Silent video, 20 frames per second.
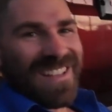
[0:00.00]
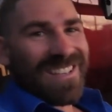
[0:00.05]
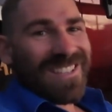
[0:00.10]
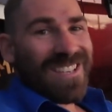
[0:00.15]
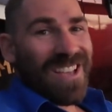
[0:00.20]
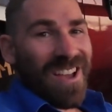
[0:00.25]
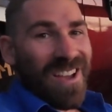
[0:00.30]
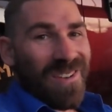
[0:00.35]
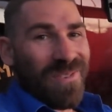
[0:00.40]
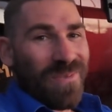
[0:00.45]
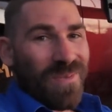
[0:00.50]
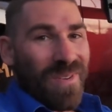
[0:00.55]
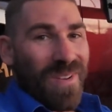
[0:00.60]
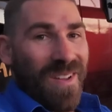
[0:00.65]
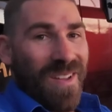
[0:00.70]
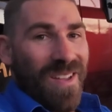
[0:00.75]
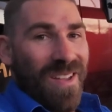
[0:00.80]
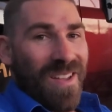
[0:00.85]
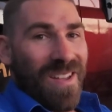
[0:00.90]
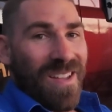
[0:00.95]
So,
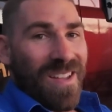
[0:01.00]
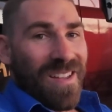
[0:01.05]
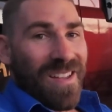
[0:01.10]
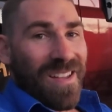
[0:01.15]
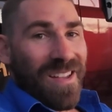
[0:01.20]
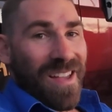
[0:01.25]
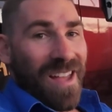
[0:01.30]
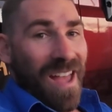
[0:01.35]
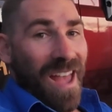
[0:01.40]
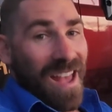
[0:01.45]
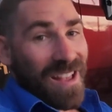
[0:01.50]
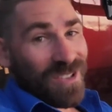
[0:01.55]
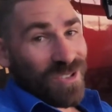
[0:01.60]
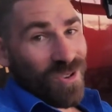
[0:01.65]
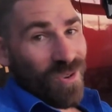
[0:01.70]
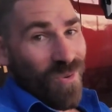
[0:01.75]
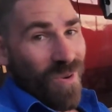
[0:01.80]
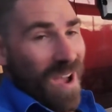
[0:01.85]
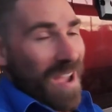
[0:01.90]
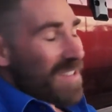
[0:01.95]
as
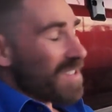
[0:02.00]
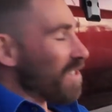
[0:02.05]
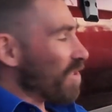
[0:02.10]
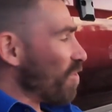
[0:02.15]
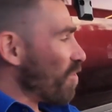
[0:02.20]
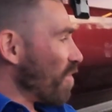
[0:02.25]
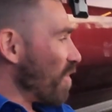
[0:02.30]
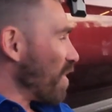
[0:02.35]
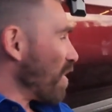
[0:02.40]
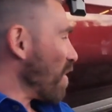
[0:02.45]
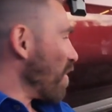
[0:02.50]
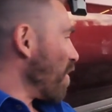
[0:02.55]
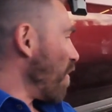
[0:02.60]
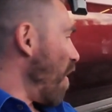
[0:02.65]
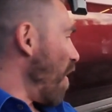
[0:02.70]
always, in traditional